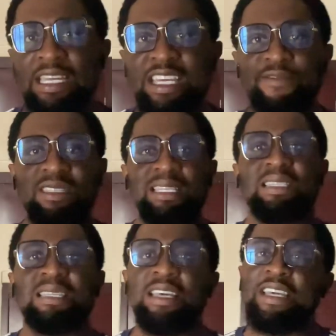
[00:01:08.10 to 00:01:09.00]
gives it
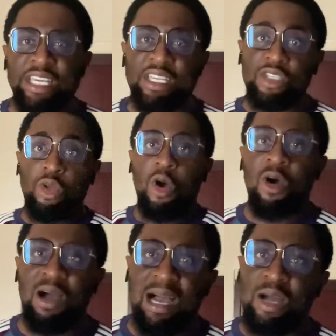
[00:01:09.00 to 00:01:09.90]
his
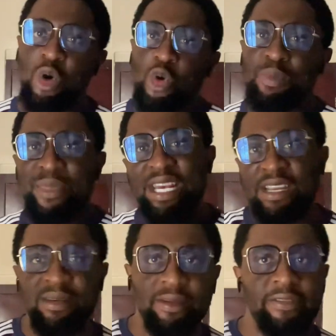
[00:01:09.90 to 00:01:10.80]
or her own meaning.